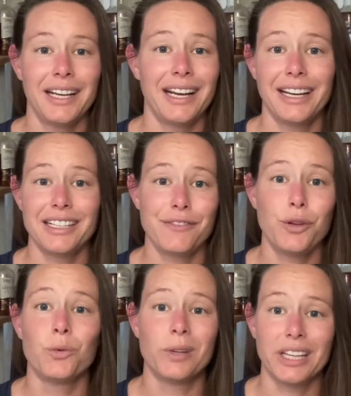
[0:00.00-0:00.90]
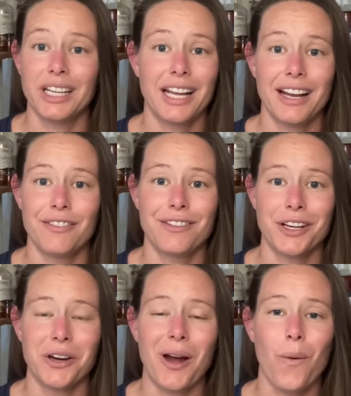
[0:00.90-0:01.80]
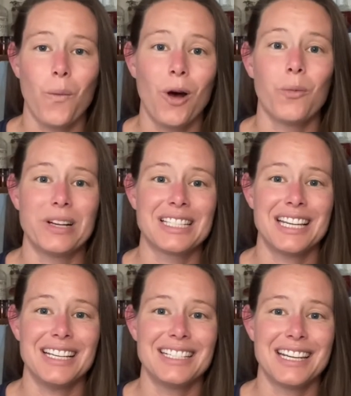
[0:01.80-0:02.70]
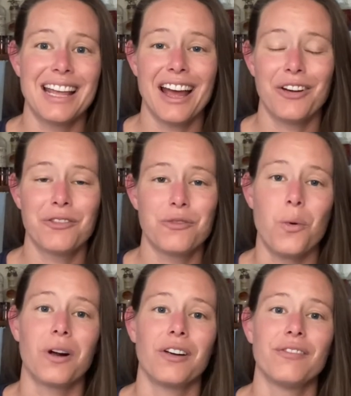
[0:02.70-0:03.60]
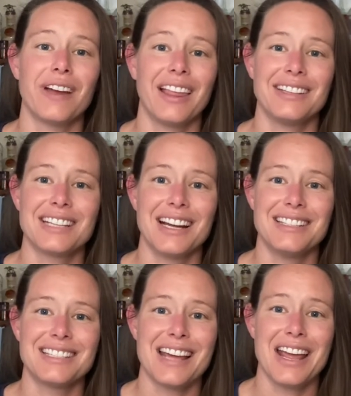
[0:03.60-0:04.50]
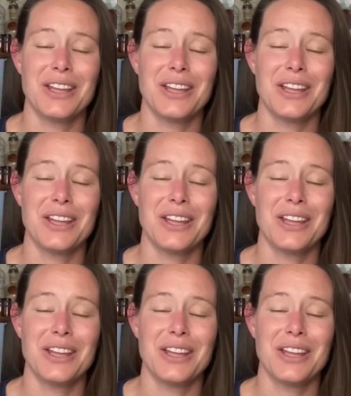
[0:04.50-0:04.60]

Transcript: And if you really can't figure out what whiskey to get for Valentine's Day,